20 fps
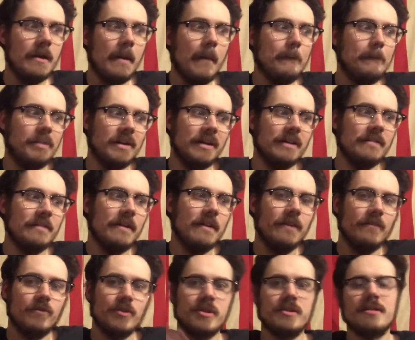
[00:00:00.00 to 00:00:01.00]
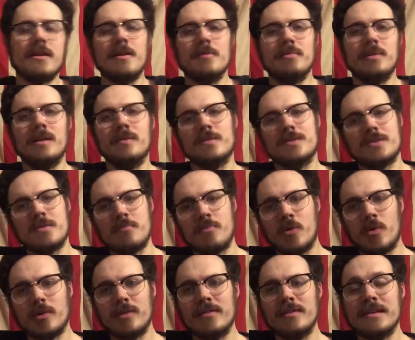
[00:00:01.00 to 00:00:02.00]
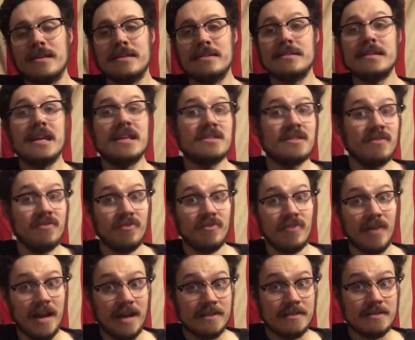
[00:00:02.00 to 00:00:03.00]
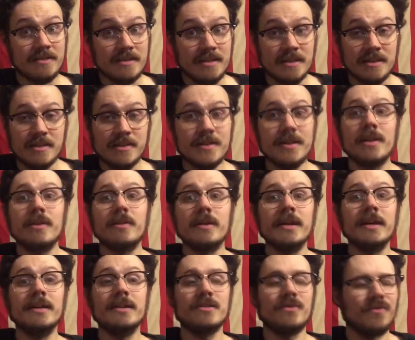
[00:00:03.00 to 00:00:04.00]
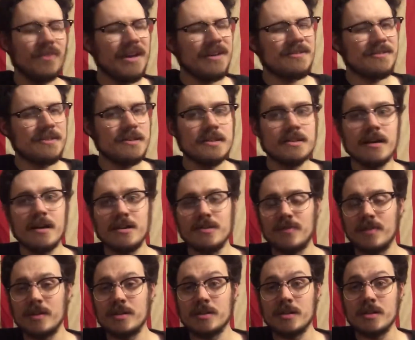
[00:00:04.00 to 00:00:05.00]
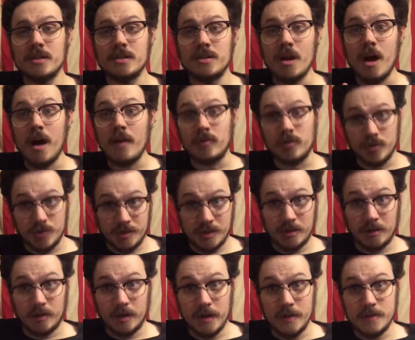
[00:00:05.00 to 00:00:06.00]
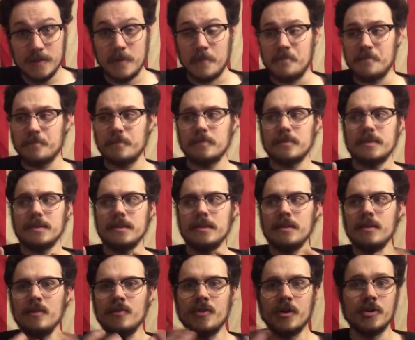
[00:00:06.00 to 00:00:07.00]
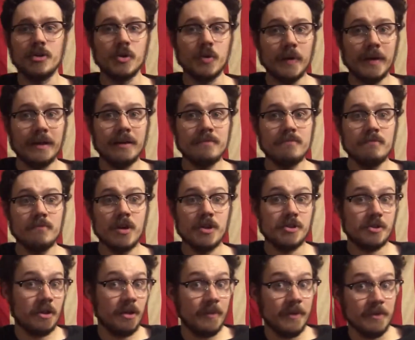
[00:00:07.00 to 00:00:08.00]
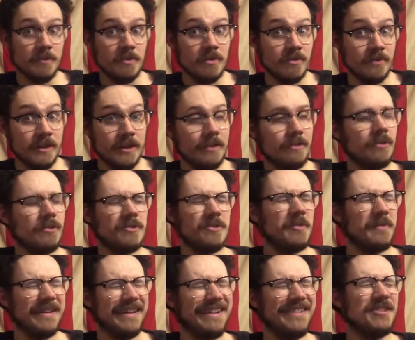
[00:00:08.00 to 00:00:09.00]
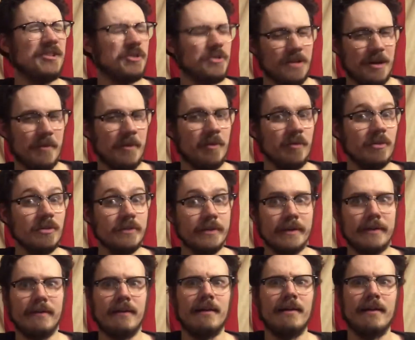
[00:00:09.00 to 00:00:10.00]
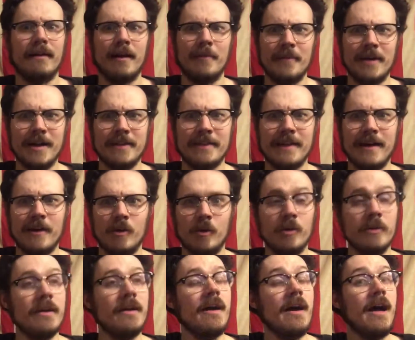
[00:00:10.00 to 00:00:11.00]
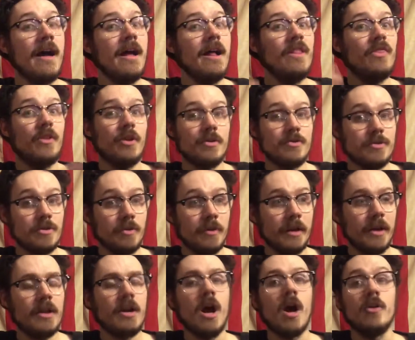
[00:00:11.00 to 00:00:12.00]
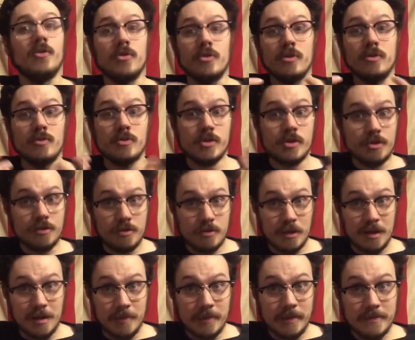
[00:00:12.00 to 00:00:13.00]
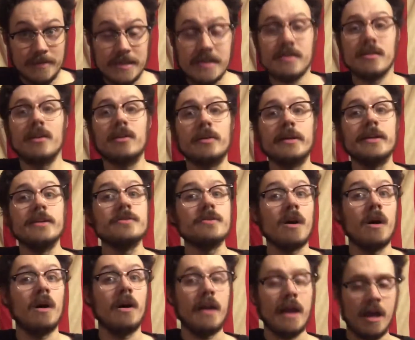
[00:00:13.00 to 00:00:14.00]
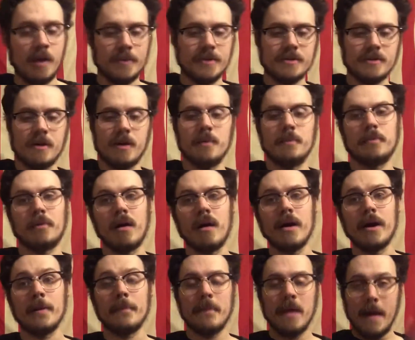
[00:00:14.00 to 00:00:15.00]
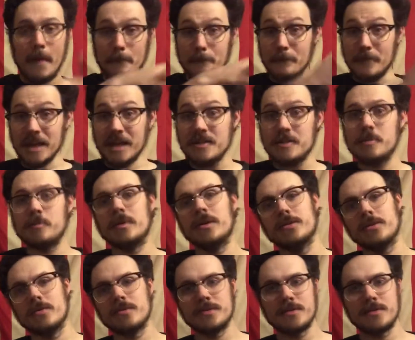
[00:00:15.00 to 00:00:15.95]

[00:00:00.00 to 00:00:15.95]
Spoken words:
But for the time being, what's important is it's a fantasy series, fantasy science fiction novel series. They're doing a streaming movie, God, I'm not that old. They're doing a new streaming series on Amazon Prime based upon those